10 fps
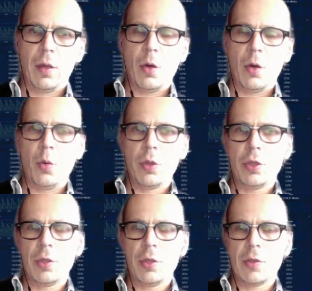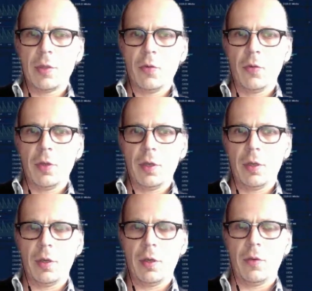which is something
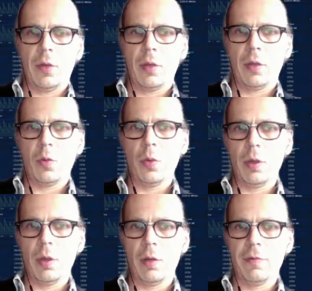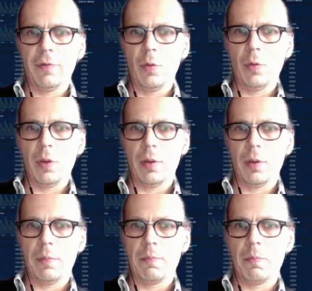that will form a
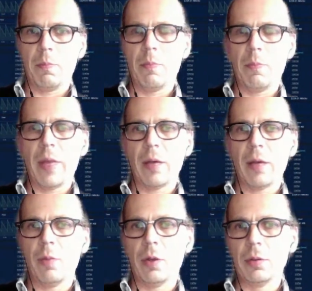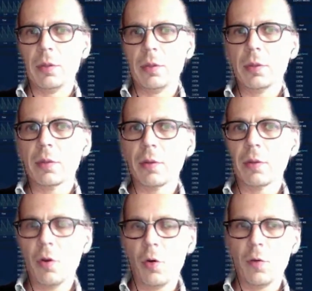backbone
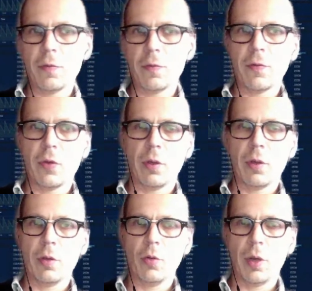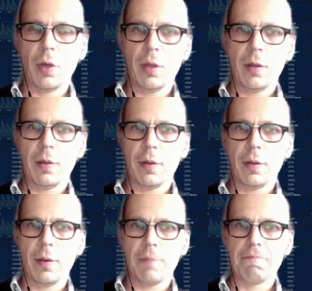of the
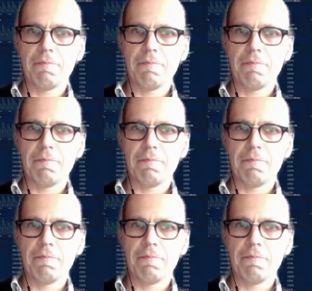NuNet,